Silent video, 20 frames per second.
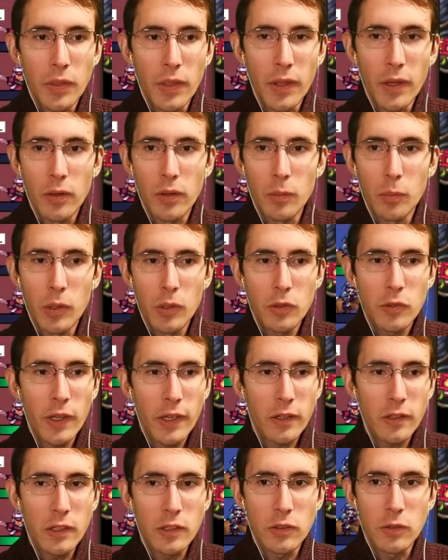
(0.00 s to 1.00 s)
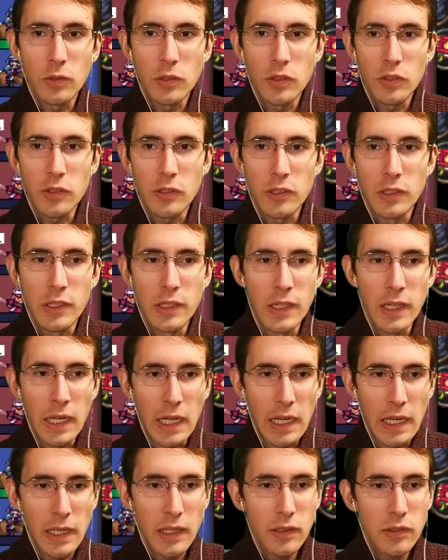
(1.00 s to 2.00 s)
but they are the most likely to just
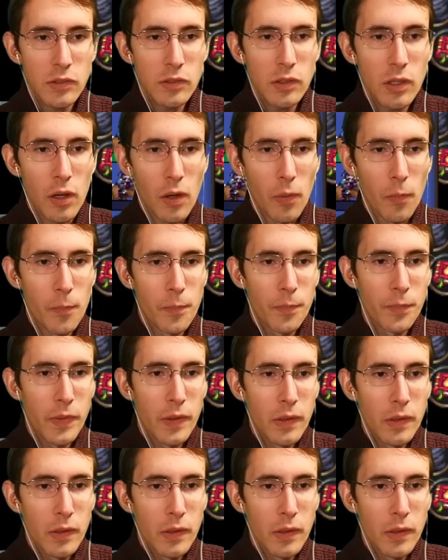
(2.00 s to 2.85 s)
die. So it